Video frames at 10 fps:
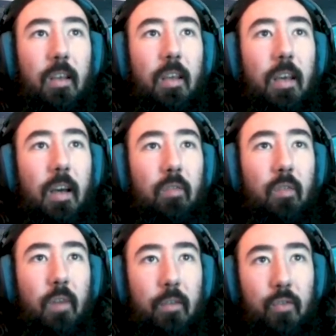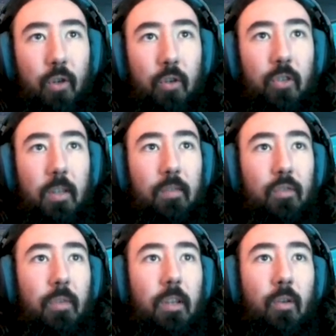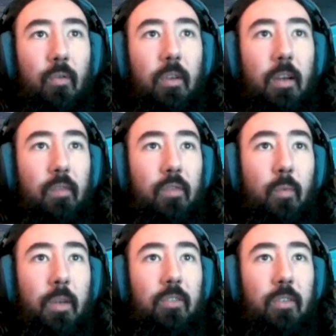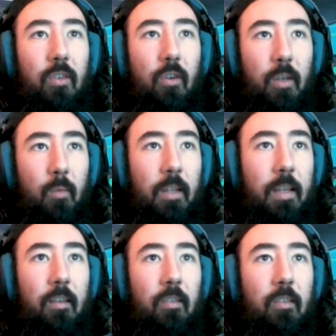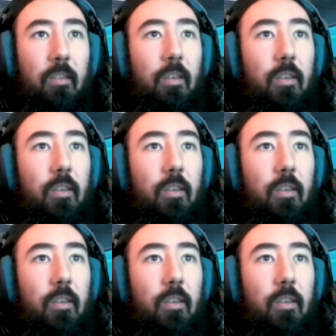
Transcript: after 5 shots you'll have to reload, after which the target will heal.